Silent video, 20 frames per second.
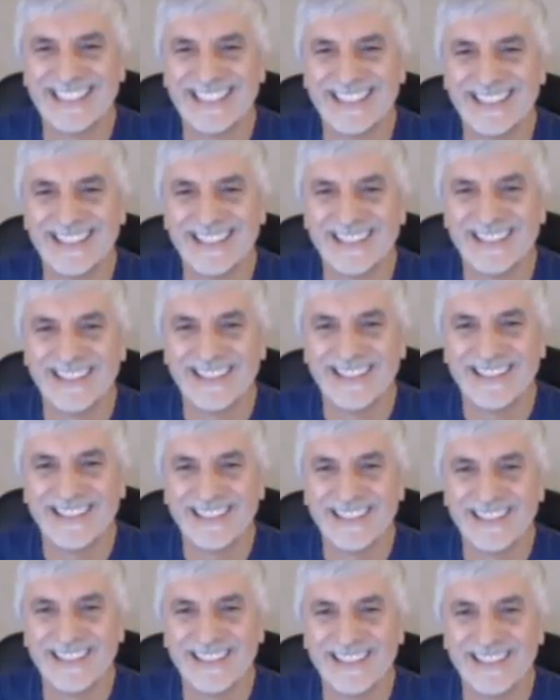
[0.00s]

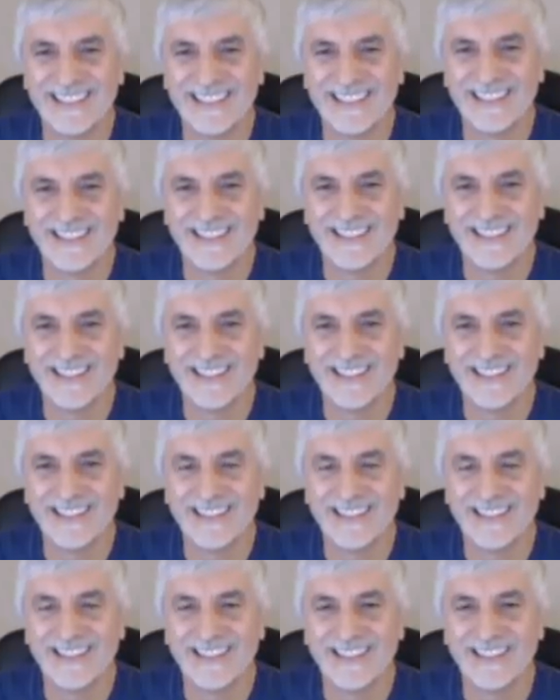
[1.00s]

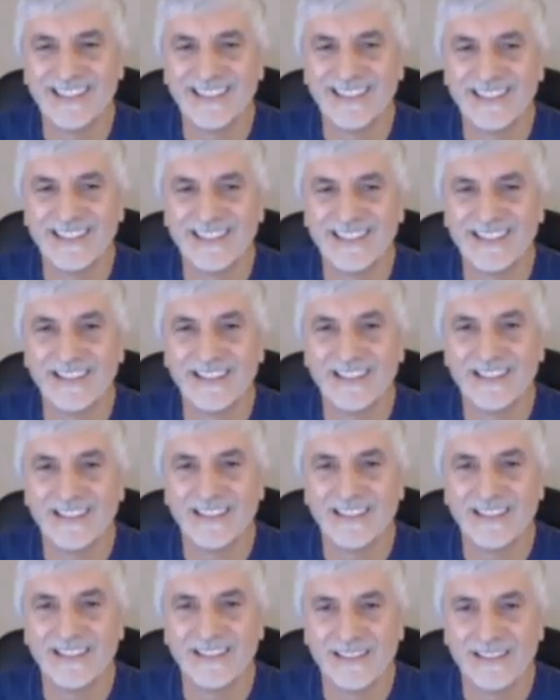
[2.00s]

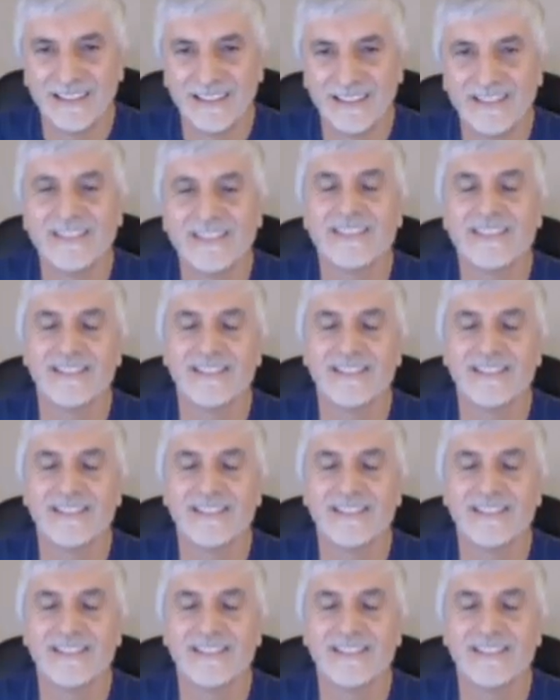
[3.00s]
(not speaking)